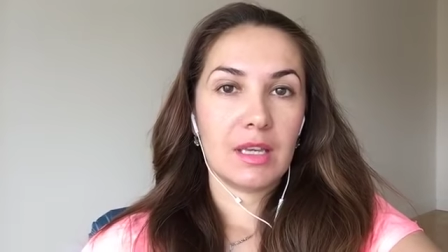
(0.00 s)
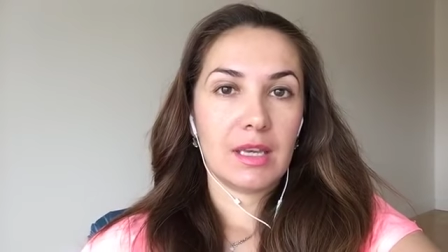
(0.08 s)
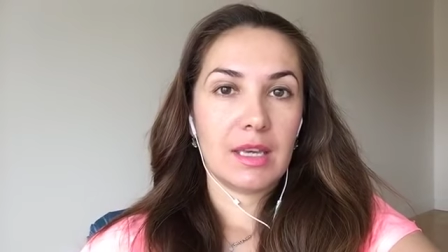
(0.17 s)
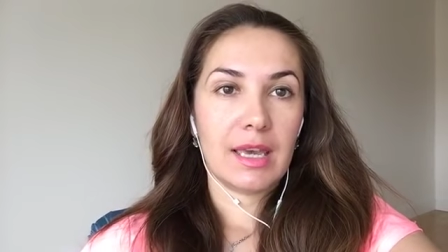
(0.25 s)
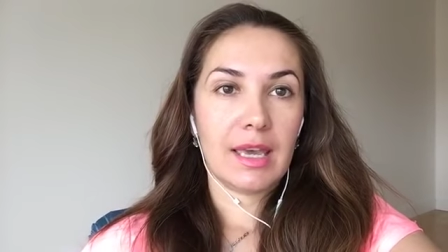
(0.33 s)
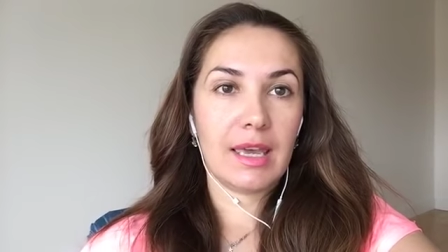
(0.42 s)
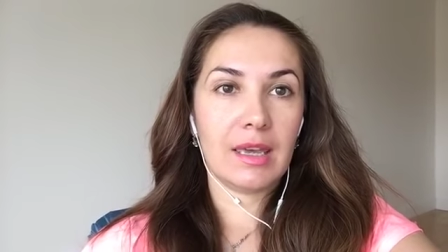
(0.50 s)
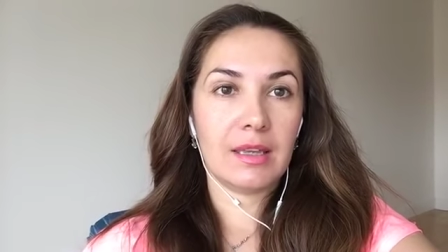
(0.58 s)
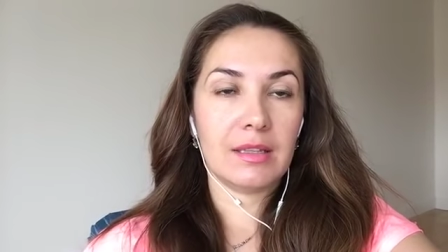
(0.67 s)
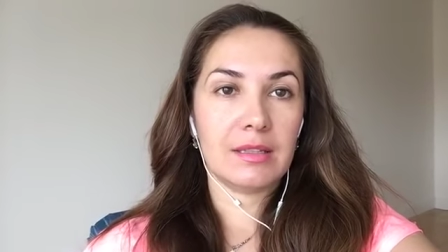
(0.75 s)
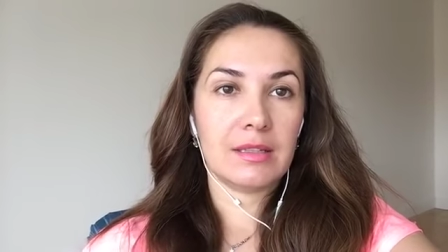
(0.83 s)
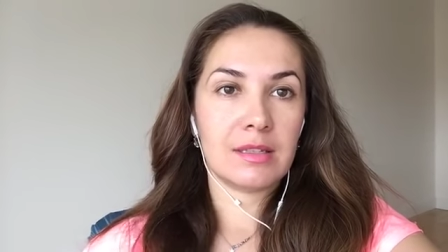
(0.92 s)

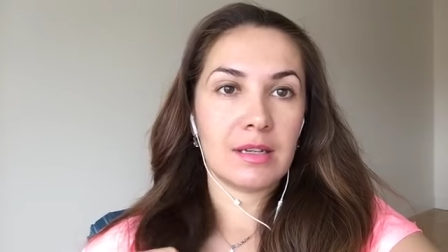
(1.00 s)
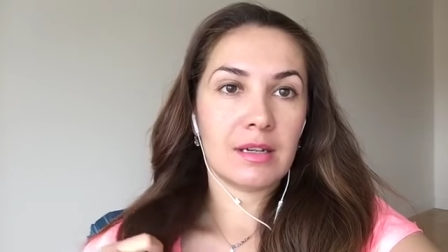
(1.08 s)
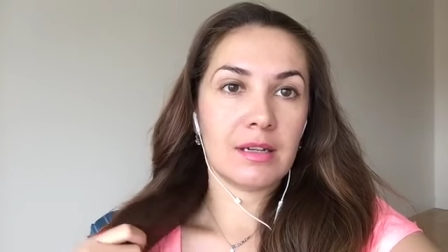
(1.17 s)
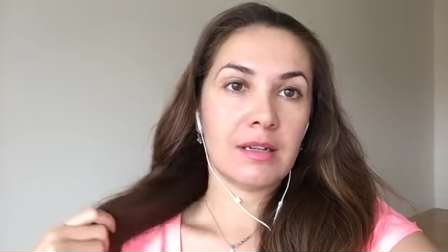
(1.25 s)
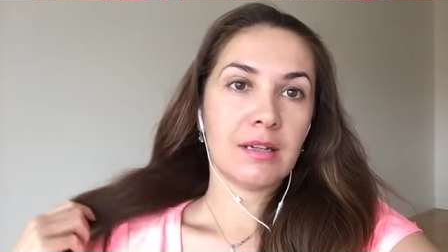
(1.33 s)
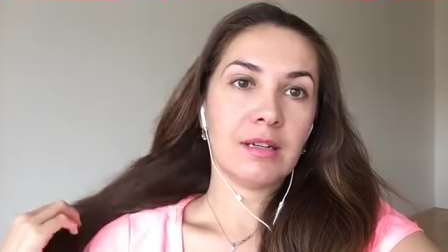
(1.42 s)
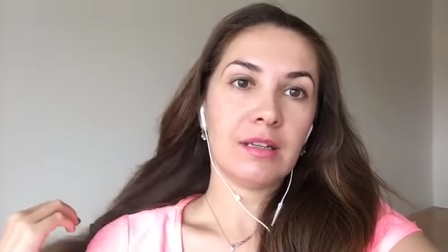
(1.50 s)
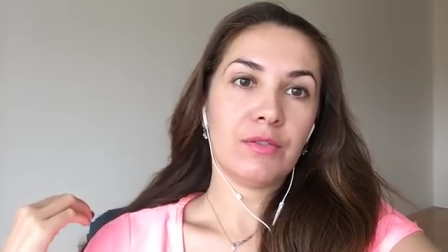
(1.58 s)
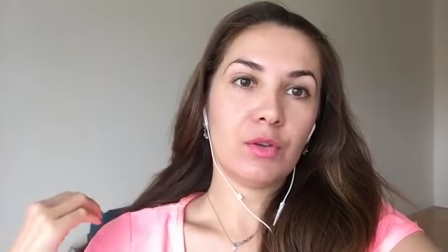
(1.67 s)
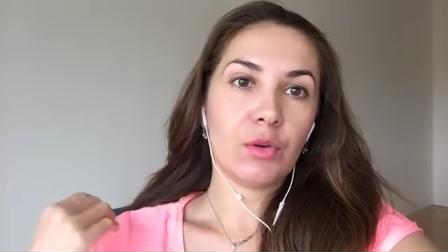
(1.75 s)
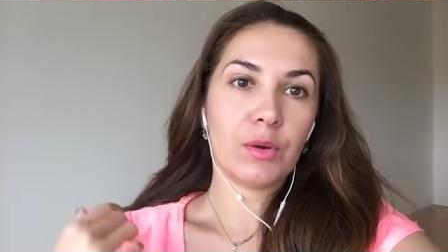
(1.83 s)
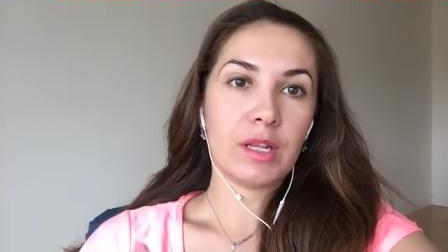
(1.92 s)
And if you have
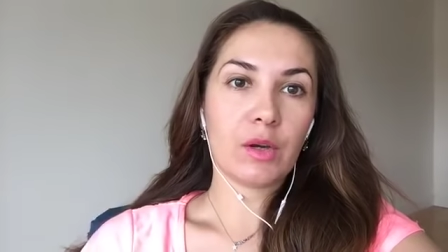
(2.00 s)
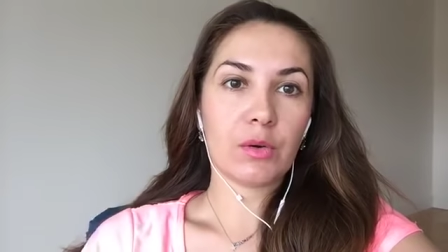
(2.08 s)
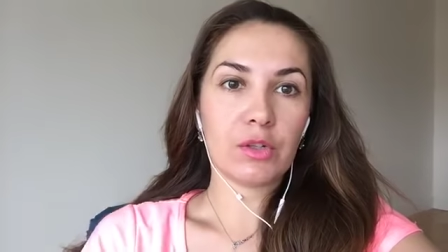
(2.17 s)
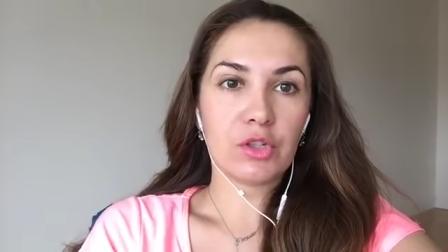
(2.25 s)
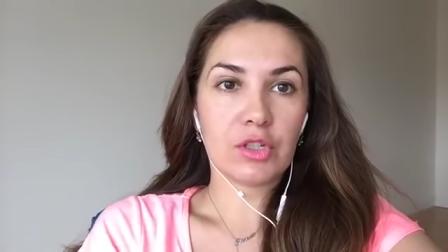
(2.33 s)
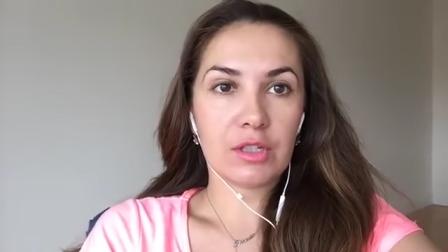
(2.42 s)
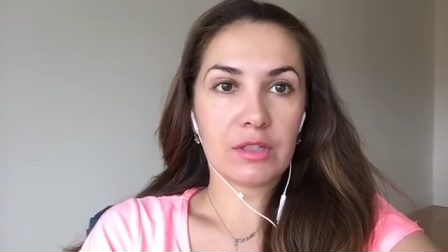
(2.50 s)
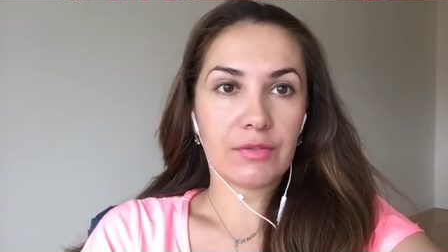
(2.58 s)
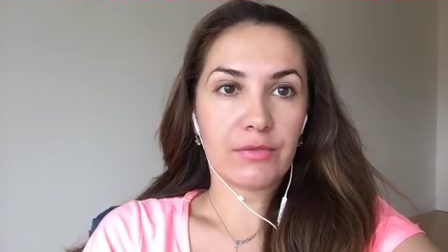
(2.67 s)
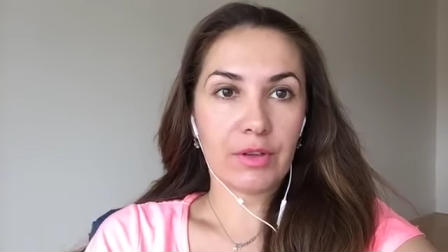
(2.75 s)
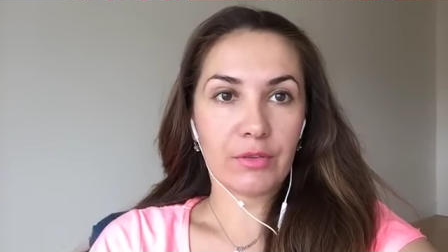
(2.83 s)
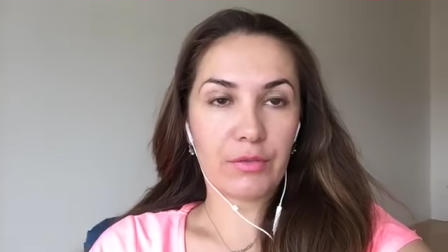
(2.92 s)
any questions, feel
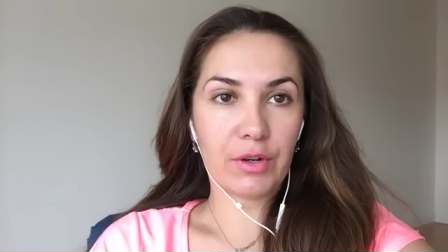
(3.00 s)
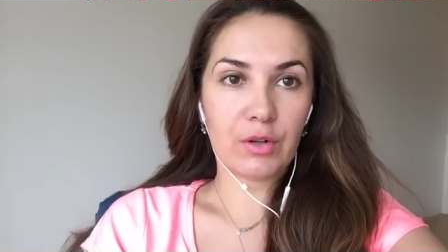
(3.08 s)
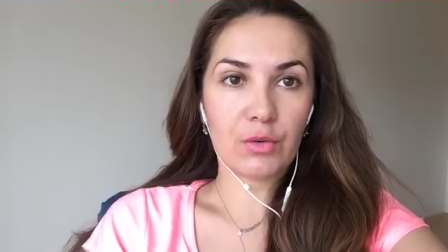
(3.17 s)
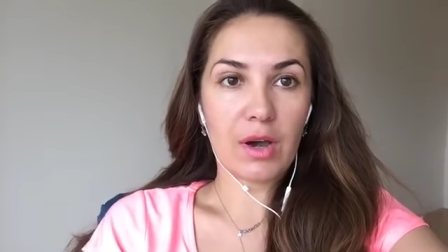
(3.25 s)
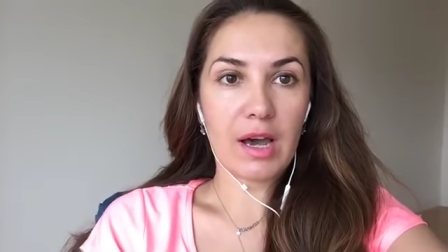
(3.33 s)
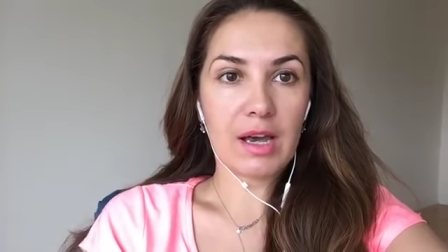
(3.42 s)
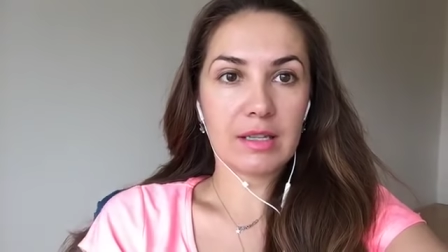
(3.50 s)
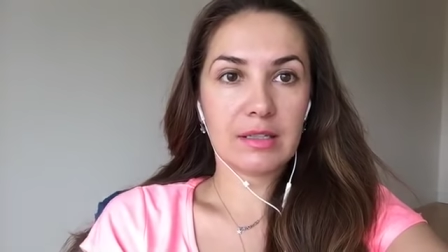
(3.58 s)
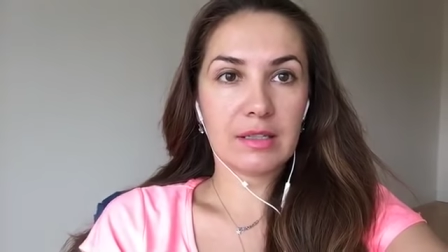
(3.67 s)
free to ask.